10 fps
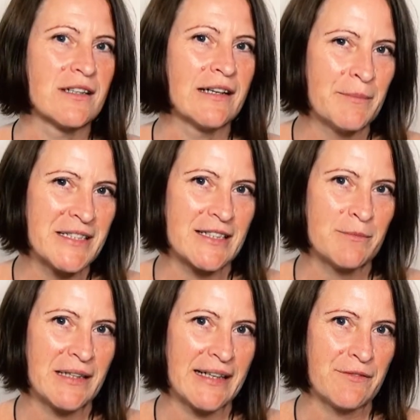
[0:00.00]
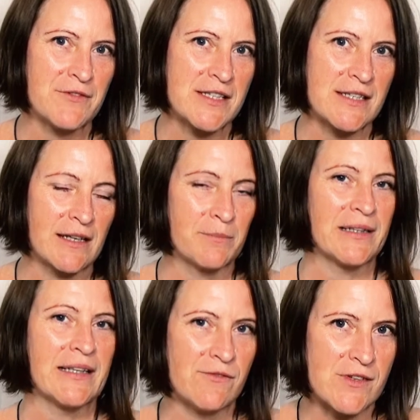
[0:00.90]
limited beliefs and
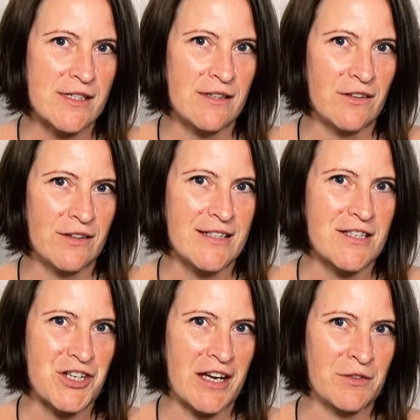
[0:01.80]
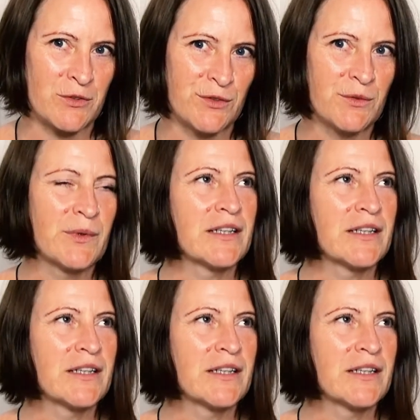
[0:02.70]
beliefs on this channel,